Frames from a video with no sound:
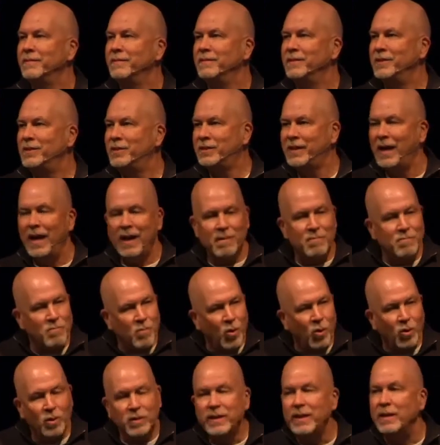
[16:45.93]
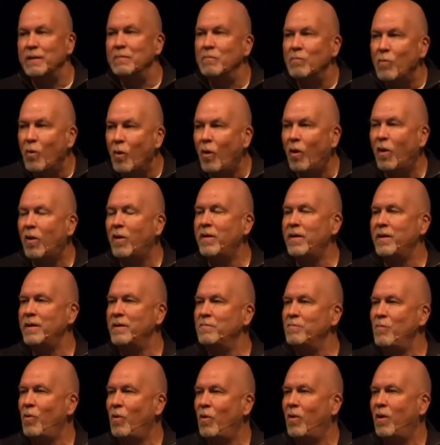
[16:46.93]
This kind of molding more
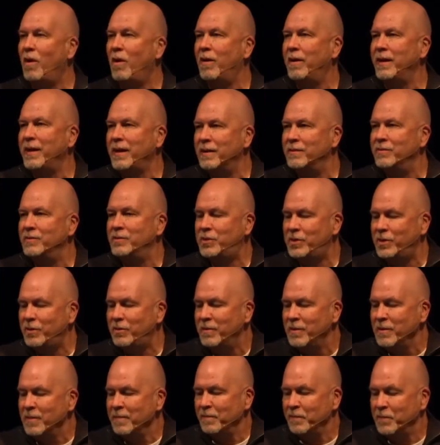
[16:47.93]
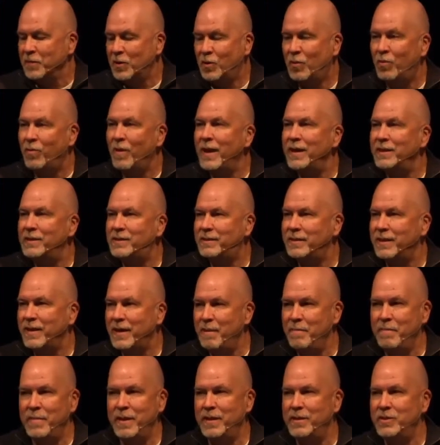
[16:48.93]
and more into Christ's
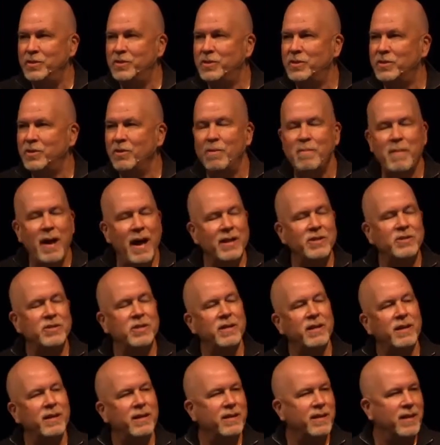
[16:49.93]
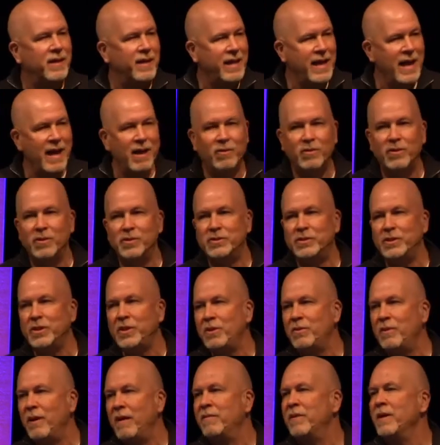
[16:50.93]
image. So imagine that the encounters that
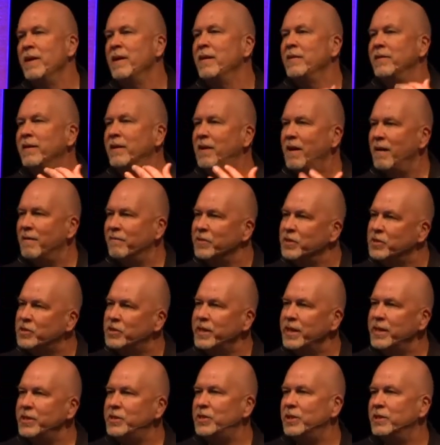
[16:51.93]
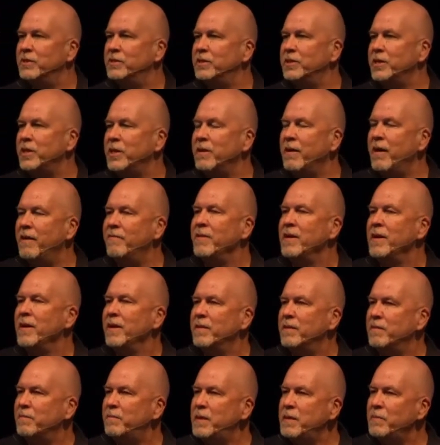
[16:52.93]
you have, the conversations that you
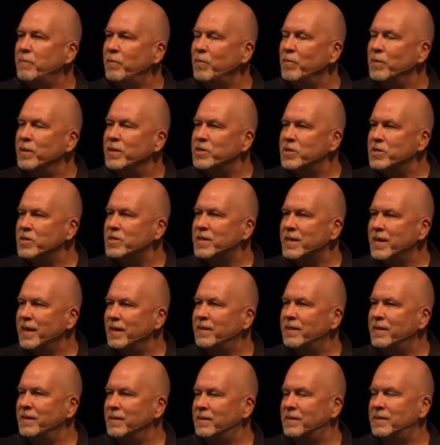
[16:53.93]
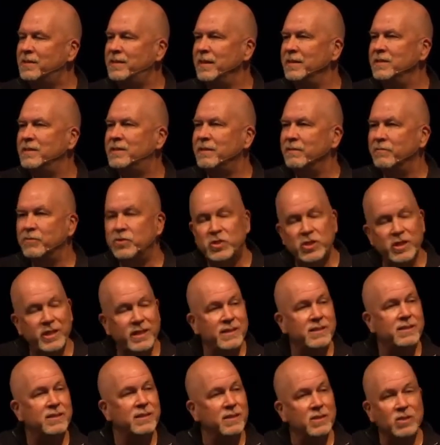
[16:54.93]
have, that people would just get this sense of
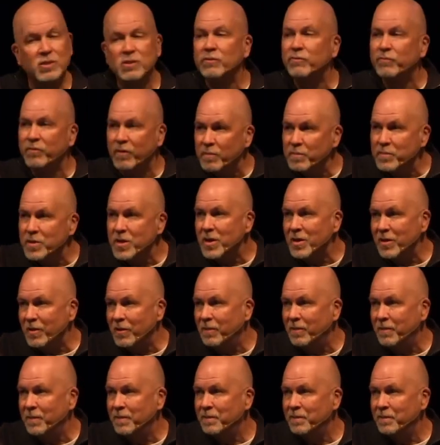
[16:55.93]
Jesus from you.